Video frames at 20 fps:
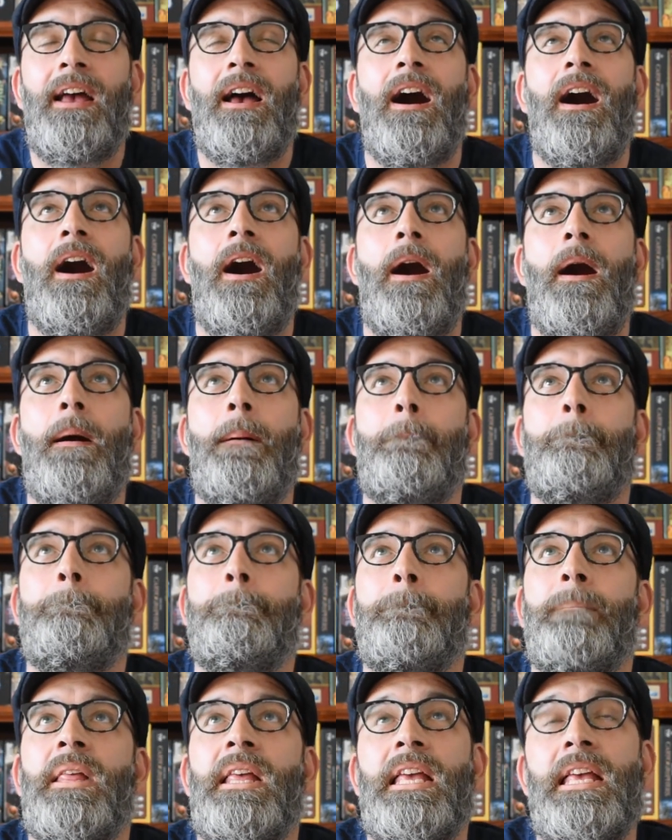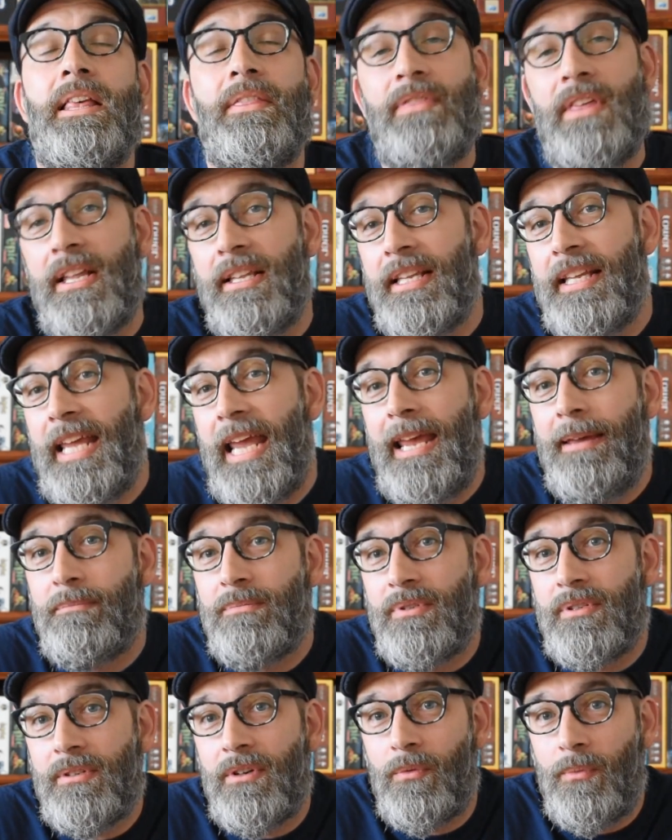Then the
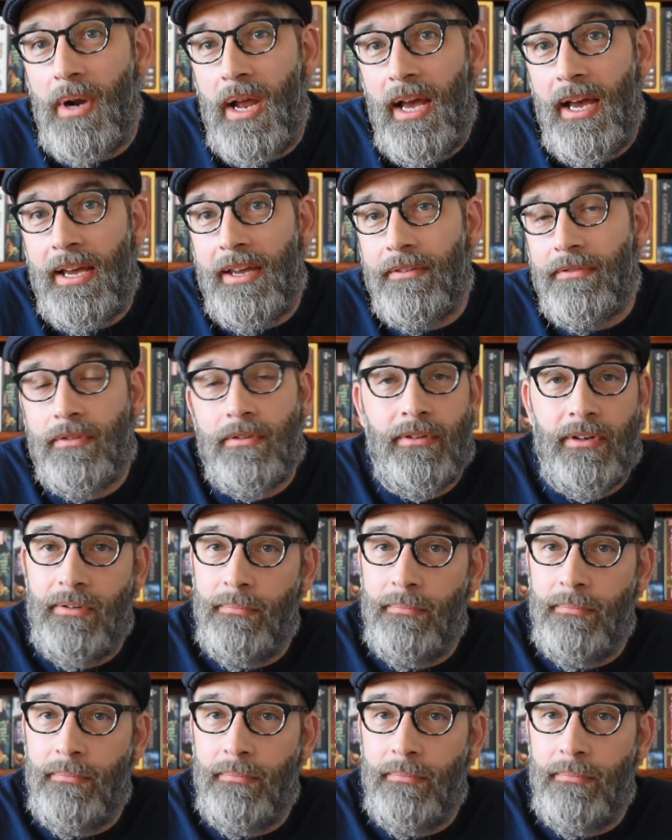games arrive.